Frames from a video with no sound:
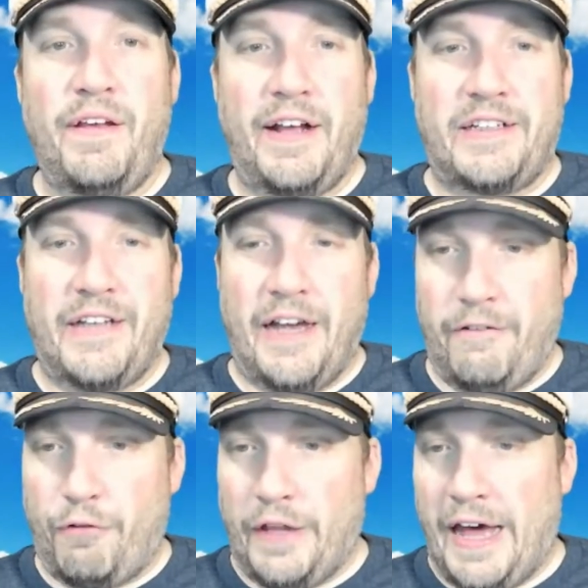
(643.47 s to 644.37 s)

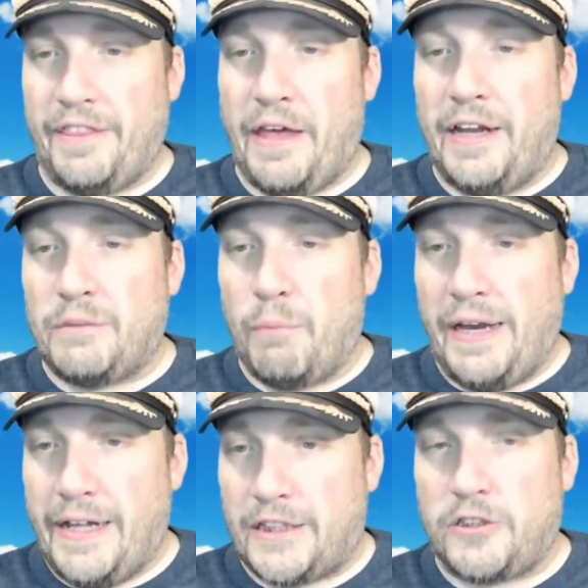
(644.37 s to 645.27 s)
Excited for that. That is my
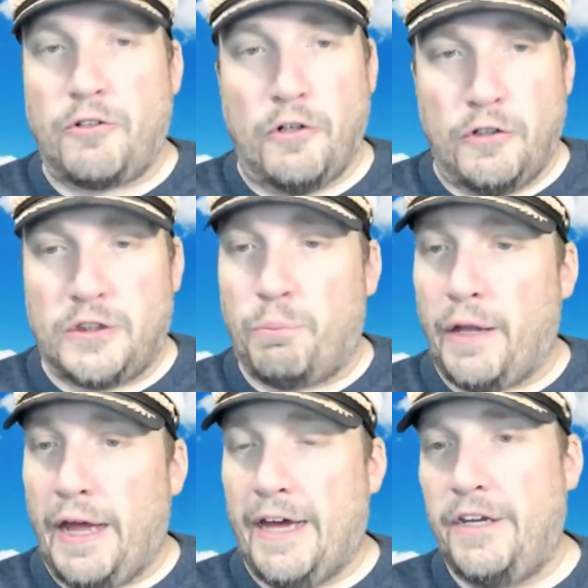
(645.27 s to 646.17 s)
next cruise
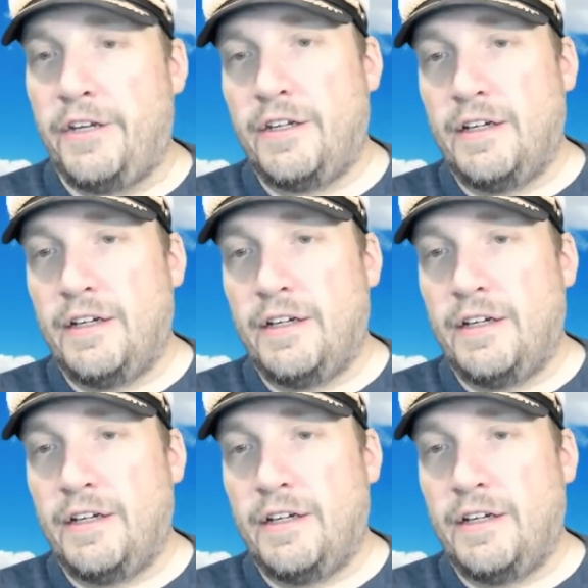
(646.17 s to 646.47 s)
planned.